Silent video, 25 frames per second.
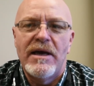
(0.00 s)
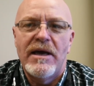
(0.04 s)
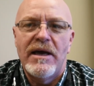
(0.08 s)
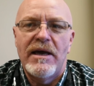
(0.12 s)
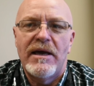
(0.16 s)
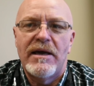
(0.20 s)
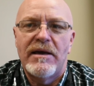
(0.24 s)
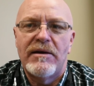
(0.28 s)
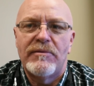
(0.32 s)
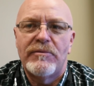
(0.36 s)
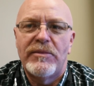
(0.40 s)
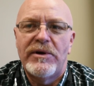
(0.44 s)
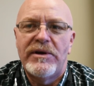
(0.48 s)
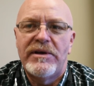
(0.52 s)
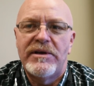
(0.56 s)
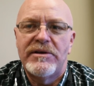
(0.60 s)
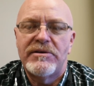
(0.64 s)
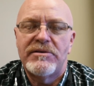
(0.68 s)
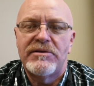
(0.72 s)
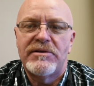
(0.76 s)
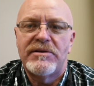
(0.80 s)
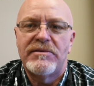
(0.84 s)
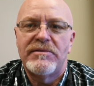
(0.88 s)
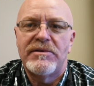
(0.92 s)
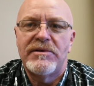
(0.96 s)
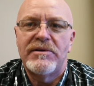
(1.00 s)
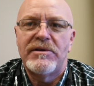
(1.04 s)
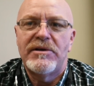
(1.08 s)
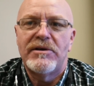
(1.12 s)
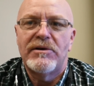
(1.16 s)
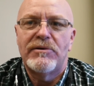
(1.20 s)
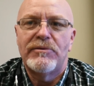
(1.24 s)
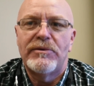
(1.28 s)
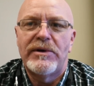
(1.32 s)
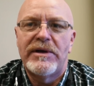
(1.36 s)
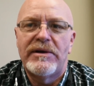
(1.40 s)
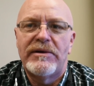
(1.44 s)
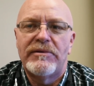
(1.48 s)
And we just,
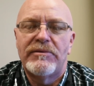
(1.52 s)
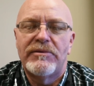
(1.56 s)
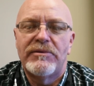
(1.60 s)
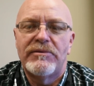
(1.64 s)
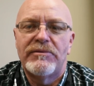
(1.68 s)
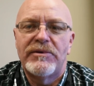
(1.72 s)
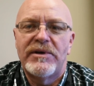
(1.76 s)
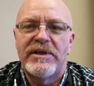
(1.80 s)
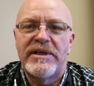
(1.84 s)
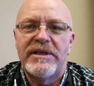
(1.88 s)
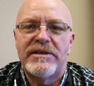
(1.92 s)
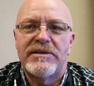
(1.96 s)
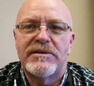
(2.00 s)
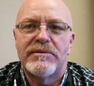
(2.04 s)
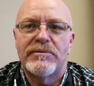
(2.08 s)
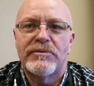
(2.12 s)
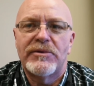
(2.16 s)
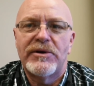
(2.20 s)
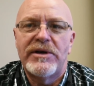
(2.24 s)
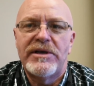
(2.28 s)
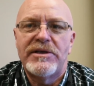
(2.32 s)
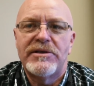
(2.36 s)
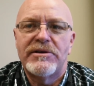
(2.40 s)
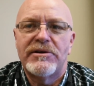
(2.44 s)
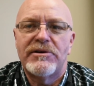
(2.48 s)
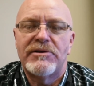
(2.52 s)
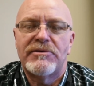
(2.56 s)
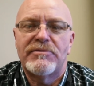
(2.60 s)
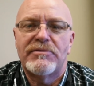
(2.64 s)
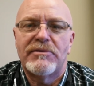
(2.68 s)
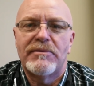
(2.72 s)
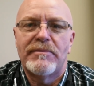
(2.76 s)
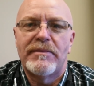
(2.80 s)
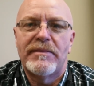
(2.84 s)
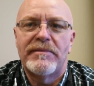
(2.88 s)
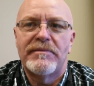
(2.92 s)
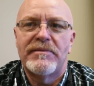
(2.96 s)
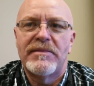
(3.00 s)
we did some research
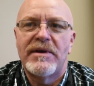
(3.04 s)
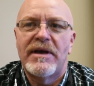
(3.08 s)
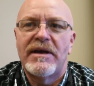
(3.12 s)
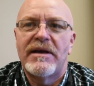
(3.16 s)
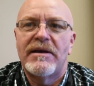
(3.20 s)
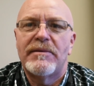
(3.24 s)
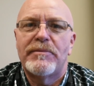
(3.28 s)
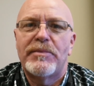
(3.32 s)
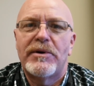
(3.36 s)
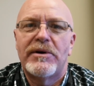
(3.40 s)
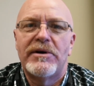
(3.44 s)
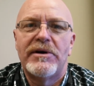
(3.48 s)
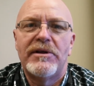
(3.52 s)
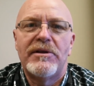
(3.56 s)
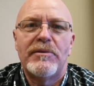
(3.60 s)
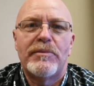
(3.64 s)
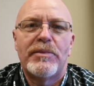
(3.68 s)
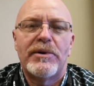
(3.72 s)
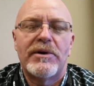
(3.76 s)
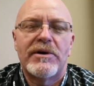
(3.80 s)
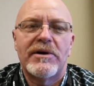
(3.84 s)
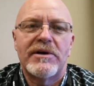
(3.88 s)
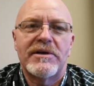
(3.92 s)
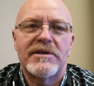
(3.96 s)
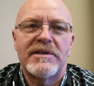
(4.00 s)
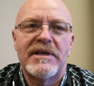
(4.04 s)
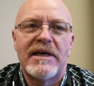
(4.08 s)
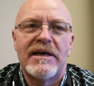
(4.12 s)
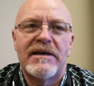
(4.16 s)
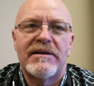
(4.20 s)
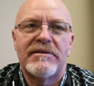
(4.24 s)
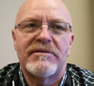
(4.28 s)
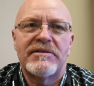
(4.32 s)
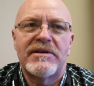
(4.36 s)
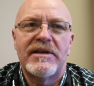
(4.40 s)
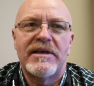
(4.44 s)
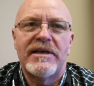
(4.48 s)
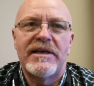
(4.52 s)
from other parks out
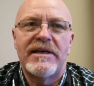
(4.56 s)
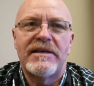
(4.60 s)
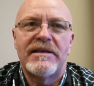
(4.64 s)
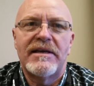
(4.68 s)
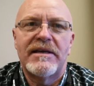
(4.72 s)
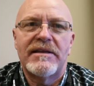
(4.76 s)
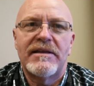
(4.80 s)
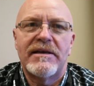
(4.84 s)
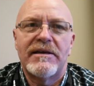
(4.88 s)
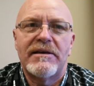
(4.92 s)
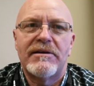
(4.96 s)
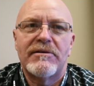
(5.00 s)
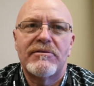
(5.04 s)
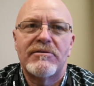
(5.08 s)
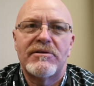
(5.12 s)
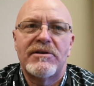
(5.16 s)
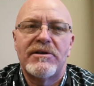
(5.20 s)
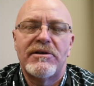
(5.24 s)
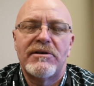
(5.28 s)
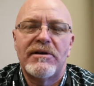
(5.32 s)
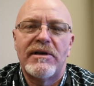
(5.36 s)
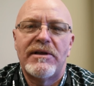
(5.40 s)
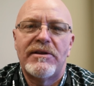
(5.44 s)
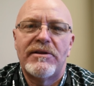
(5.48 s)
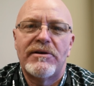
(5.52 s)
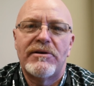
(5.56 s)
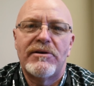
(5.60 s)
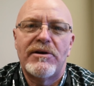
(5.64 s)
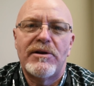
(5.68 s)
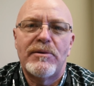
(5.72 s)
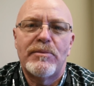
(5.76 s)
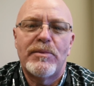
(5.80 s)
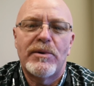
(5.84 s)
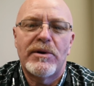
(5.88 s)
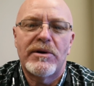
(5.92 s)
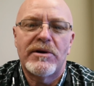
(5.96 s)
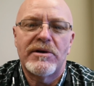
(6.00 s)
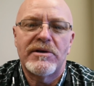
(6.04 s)
of state. I think there was nearly 30
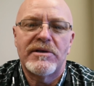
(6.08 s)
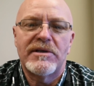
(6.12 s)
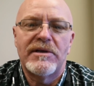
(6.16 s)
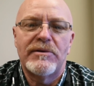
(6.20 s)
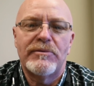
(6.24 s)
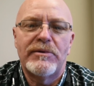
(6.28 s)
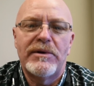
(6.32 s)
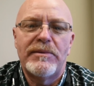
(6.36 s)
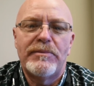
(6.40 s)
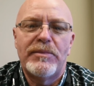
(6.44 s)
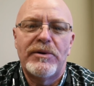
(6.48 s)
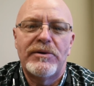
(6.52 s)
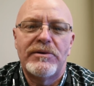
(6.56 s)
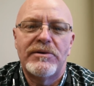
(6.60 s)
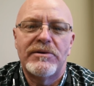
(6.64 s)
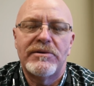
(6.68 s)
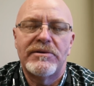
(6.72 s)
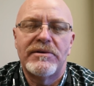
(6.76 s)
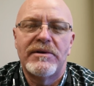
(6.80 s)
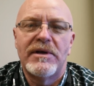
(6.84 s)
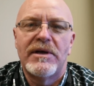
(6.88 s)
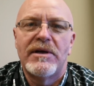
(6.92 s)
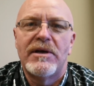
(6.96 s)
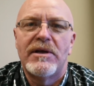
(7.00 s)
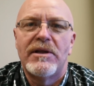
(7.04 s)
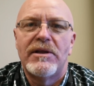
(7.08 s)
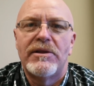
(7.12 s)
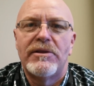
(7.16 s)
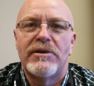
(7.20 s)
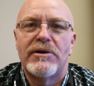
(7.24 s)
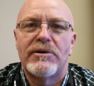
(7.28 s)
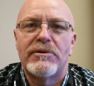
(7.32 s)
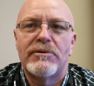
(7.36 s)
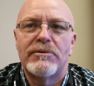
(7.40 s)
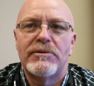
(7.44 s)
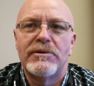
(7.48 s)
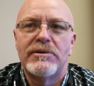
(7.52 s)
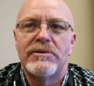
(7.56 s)
parks that we pulled
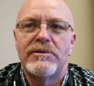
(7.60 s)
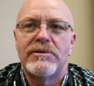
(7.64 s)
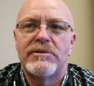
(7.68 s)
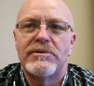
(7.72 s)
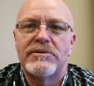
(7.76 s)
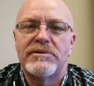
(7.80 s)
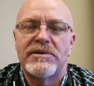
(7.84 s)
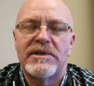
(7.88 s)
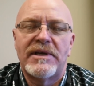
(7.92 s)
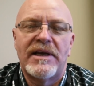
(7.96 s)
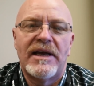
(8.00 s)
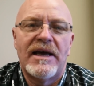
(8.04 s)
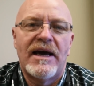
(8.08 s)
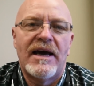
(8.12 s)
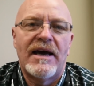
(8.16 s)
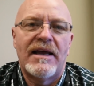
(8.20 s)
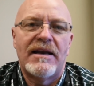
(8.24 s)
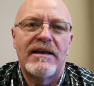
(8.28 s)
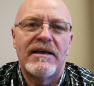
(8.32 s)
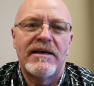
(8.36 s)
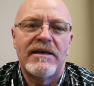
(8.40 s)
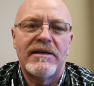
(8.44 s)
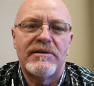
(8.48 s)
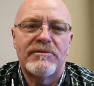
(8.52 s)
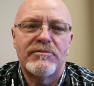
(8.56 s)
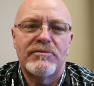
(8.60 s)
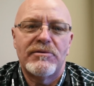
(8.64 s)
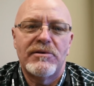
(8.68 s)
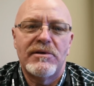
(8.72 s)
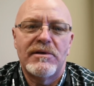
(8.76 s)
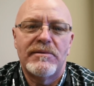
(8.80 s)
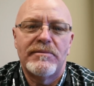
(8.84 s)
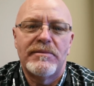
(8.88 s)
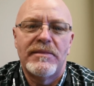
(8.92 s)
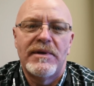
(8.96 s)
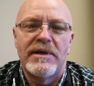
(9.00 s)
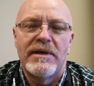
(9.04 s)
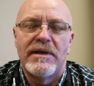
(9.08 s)
their rules and guidelines
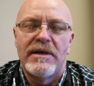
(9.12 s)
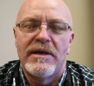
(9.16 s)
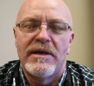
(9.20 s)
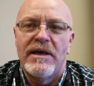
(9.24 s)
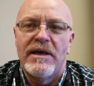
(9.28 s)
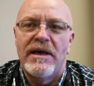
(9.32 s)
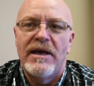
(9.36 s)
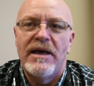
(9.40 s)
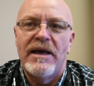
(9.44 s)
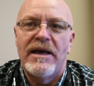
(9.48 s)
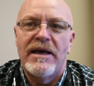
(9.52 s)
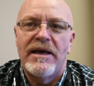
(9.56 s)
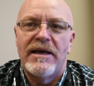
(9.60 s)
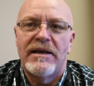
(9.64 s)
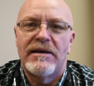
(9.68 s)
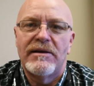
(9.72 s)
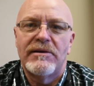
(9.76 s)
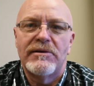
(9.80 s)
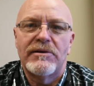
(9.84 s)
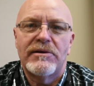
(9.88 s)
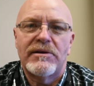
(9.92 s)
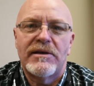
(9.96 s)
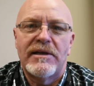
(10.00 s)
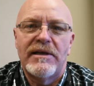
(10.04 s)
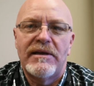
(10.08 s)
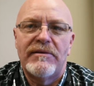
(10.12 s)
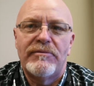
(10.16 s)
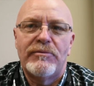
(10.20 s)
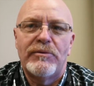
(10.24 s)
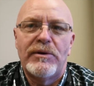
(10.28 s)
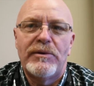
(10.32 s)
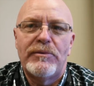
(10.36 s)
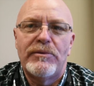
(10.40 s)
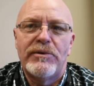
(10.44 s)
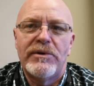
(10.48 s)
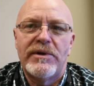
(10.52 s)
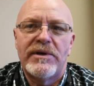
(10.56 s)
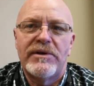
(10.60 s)
from, and looked if
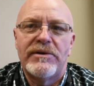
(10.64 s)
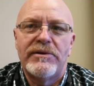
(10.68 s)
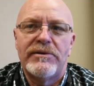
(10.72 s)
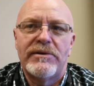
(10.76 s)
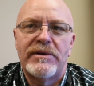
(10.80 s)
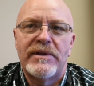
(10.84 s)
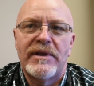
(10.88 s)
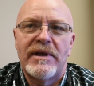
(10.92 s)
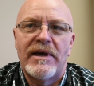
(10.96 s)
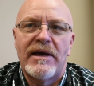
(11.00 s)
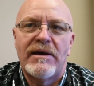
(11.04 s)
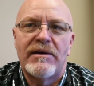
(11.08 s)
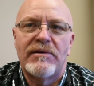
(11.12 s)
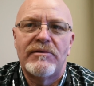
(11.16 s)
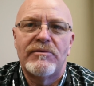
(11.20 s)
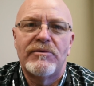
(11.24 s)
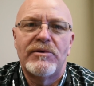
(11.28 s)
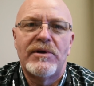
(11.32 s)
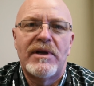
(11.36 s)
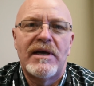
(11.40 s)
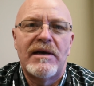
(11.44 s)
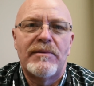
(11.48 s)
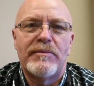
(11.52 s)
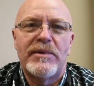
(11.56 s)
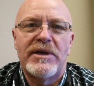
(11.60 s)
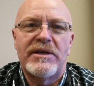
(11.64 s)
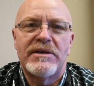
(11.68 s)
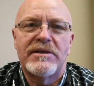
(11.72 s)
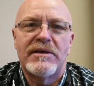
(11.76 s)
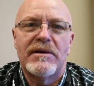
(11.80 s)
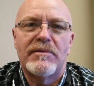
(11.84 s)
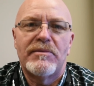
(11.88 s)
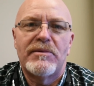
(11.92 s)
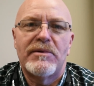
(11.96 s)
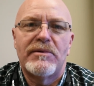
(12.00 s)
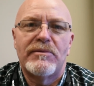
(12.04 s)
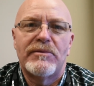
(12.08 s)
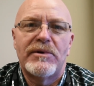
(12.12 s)
we wasn't doing that, would that be
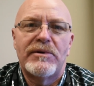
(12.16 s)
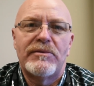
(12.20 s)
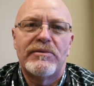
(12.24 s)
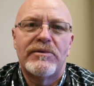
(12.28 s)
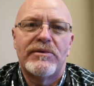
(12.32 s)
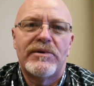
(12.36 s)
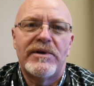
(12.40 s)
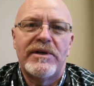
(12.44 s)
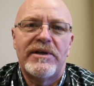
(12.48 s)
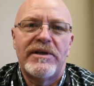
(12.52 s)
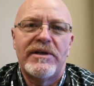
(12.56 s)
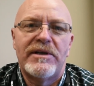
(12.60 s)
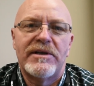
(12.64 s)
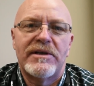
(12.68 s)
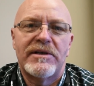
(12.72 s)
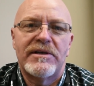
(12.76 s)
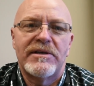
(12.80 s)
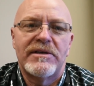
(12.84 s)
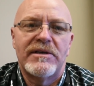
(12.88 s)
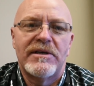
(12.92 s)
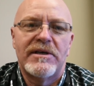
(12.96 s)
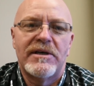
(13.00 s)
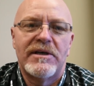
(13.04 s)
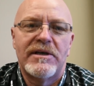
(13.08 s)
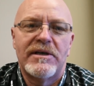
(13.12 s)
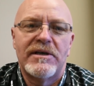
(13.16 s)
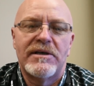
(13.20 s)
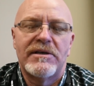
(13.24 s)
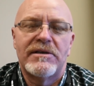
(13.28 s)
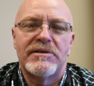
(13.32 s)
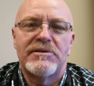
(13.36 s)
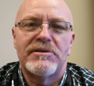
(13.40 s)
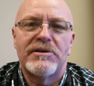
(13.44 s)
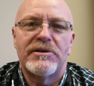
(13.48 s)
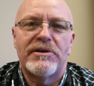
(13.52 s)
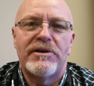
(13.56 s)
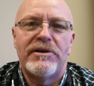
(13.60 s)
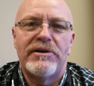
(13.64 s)
something we wanted to
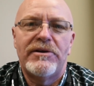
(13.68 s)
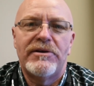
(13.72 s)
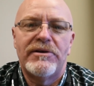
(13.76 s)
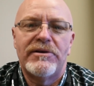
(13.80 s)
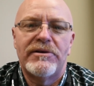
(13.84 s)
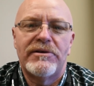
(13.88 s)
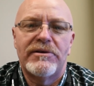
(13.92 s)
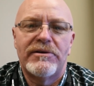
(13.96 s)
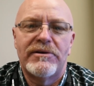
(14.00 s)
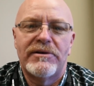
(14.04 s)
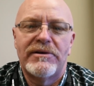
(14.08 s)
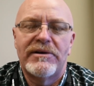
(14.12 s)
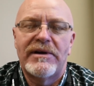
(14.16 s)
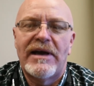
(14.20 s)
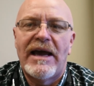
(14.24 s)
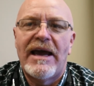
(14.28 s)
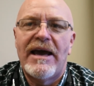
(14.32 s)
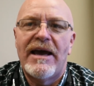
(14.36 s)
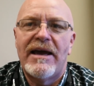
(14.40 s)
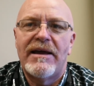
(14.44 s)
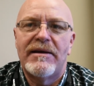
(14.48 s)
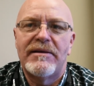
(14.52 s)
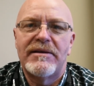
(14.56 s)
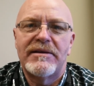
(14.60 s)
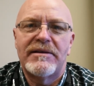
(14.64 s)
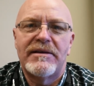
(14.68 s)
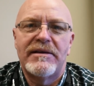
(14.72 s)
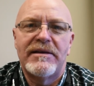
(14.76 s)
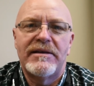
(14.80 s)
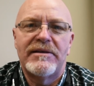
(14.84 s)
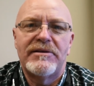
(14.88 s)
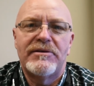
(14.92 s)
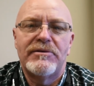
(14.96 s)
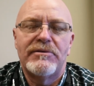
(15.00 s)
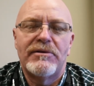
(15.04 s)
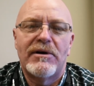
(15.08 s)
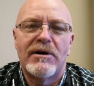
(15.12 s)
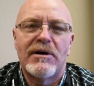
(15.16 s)
secure or add
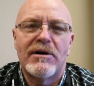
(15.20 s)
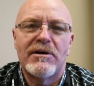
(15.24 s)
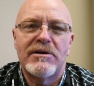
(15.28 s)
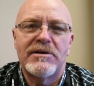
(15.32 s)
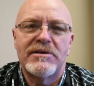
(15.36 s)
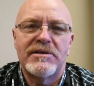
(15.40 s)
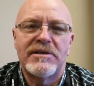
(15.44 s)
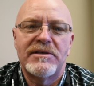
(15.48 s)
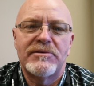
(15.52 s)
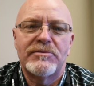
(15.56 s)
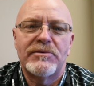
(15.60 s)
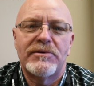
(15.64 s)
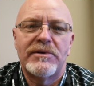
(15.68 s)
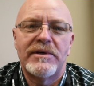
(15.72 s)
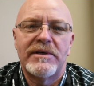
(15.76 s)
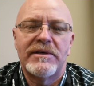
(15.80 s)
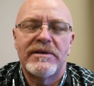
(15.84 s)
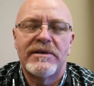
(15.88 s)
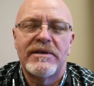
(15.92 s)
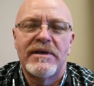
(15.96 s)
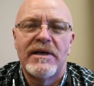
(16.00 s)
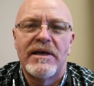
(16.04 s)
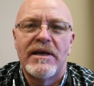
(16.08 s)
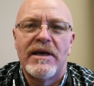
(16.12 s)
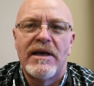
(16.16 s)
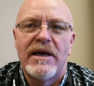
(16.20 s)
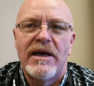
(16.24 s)
to ours as well.